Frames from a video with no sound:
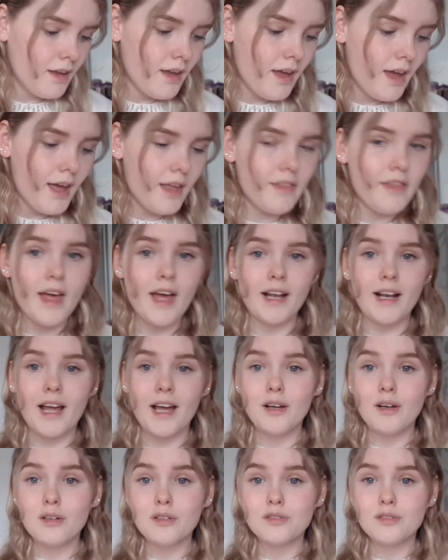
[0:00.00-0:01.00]
And then
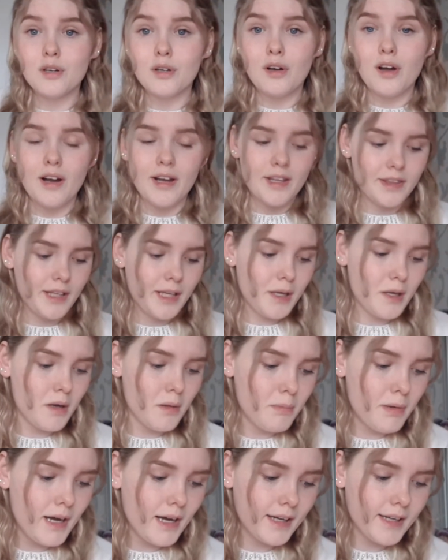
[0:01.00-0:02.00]
I also got in the
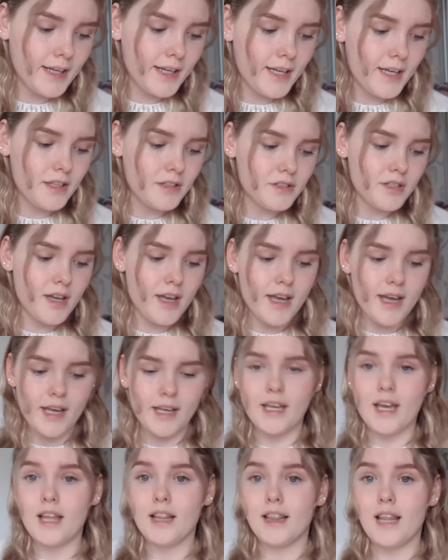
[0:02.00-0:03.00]
package
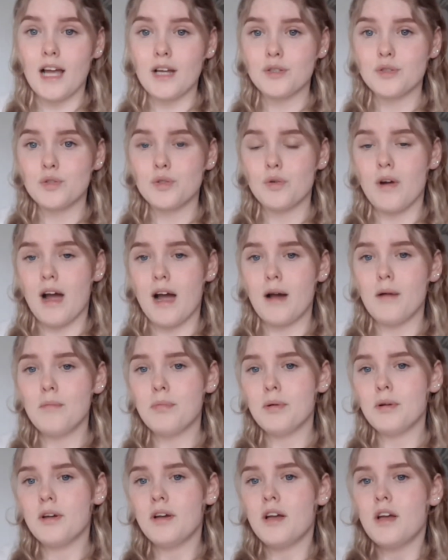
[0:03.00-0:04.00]
a lash
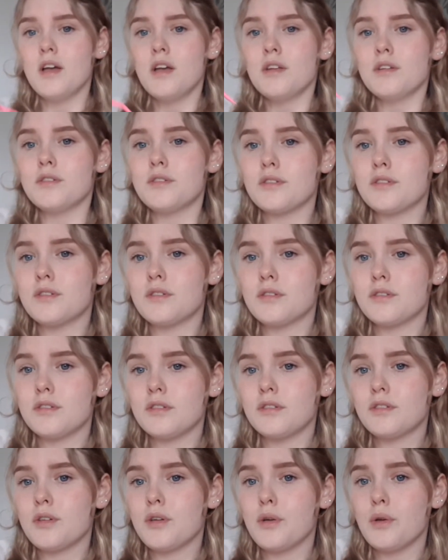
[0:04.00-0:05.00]
grab,
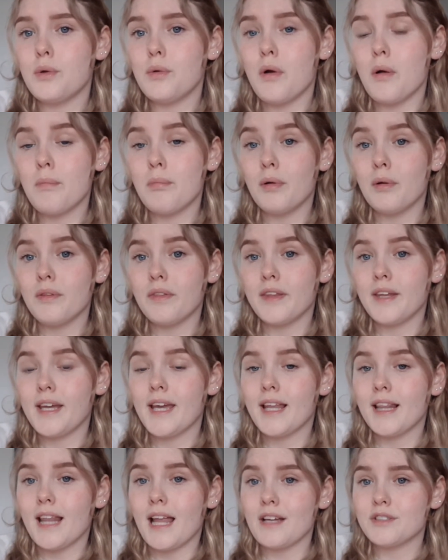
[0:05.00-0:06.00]
just to put
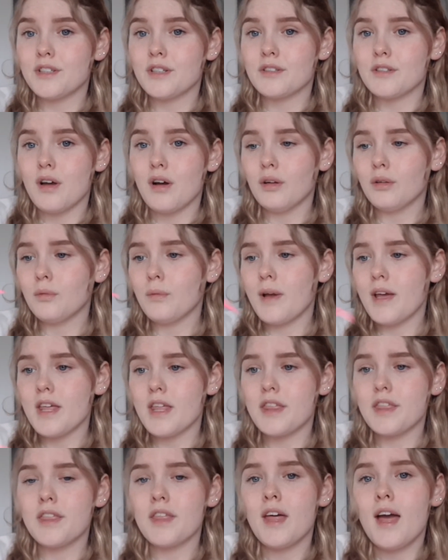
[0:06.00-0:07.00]
the lashes on
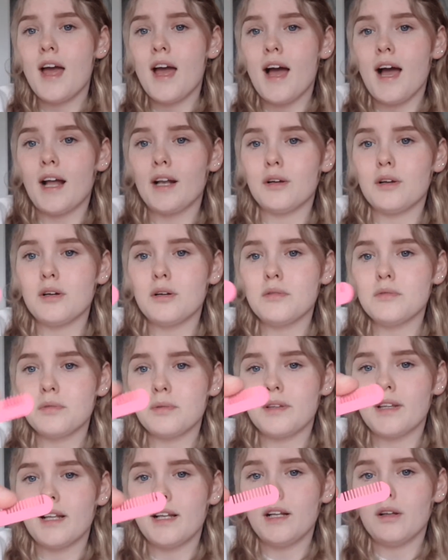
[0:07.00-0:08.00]
with, and it comes
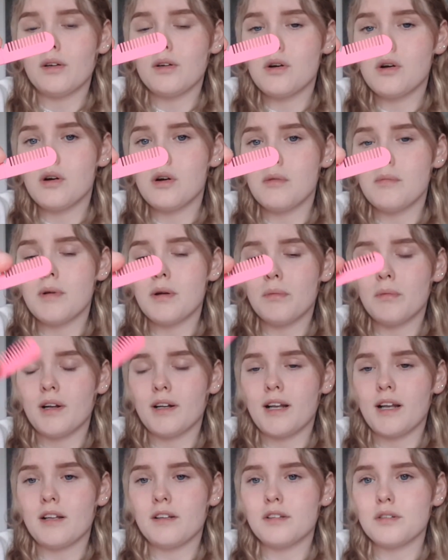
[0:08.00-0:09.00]
with a little comb at
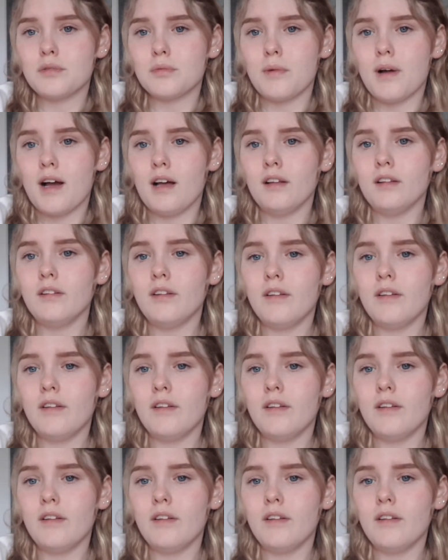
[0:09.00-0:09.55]
one end as well.